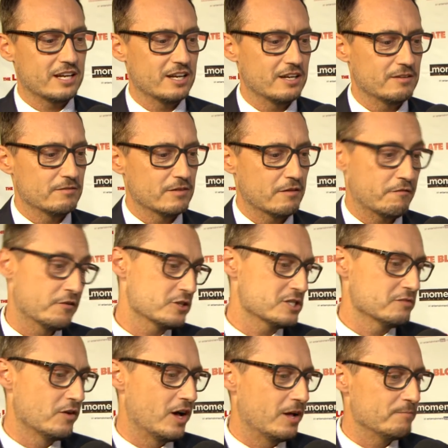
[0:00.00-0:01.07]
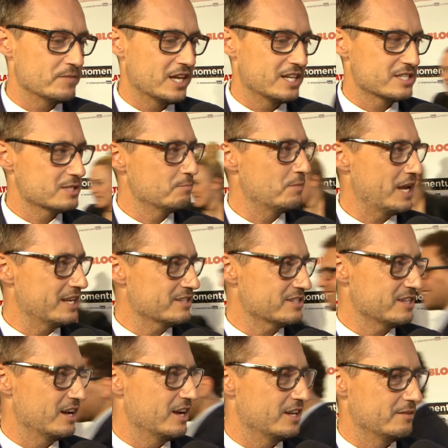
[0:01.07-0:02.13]
it that first of all, it's
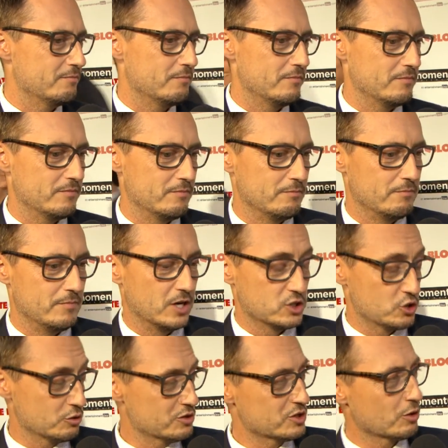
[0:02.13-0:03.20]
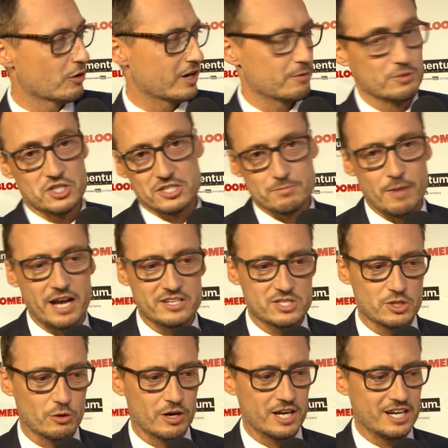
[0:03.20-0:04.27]
based on a true story, which is my
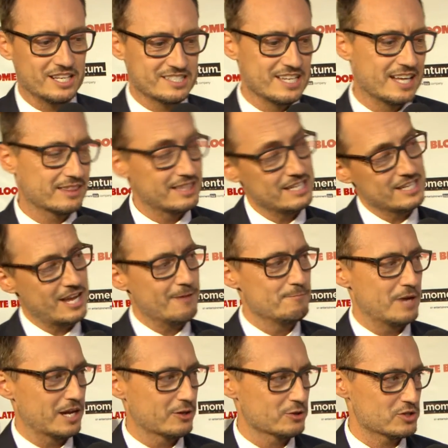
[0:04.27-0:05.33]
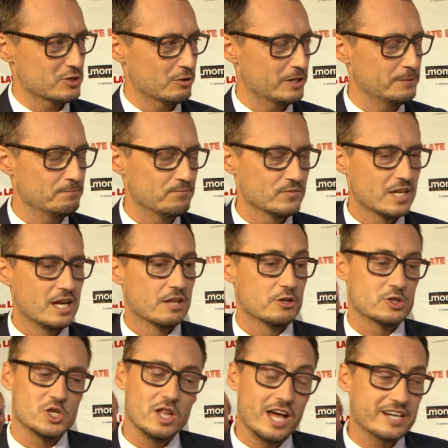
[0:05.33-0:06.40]
story. It's not the Ken Baker story. Yeah.
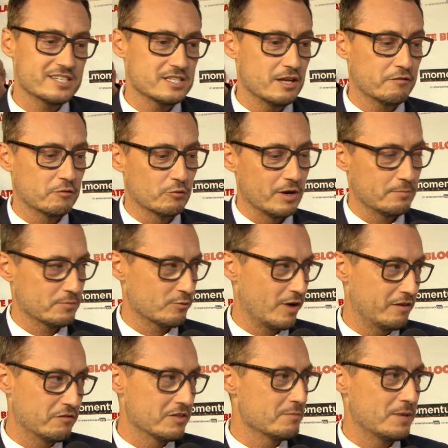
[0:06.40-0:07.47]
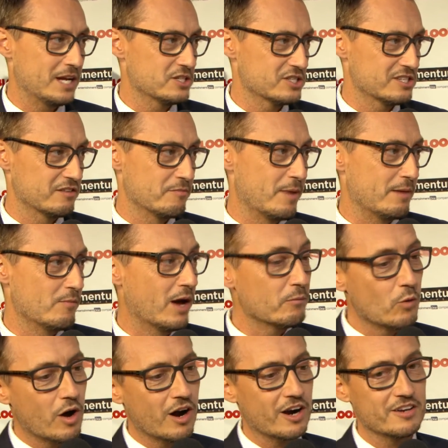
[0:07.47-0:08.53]
There's a lot of stuff ripped right from the pages of my
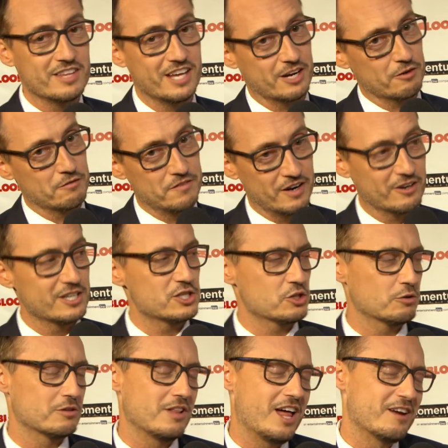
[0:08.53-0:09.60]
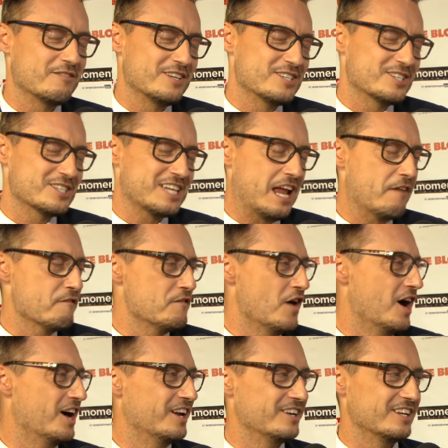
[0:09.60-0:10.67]
memoir that are very true. A lot of it is just kind of
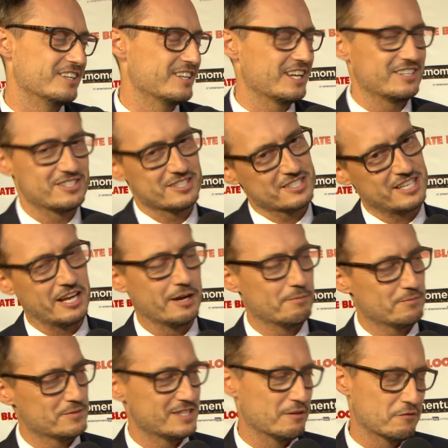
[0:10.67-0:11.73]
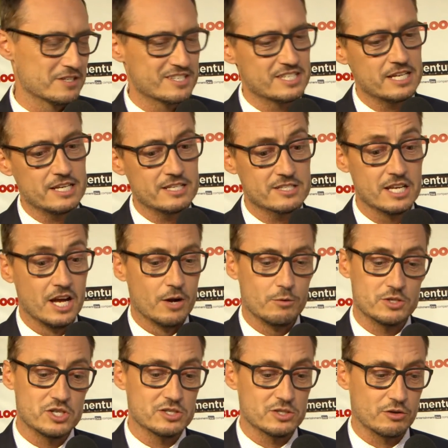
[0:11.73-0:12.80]
fun, and they just set up different scenes,
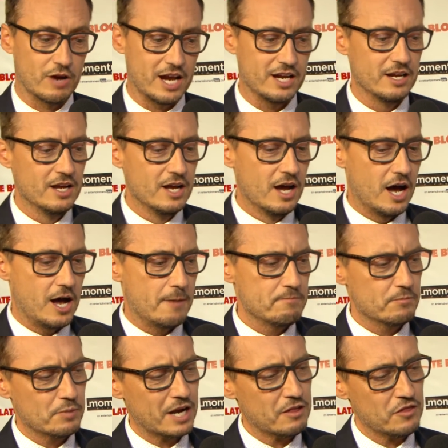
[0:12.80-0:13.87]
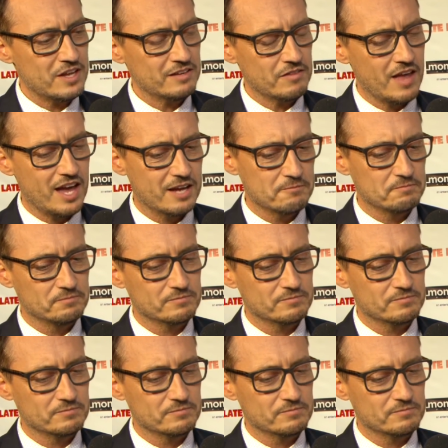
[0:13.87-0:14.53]
which is great. Um, but I think that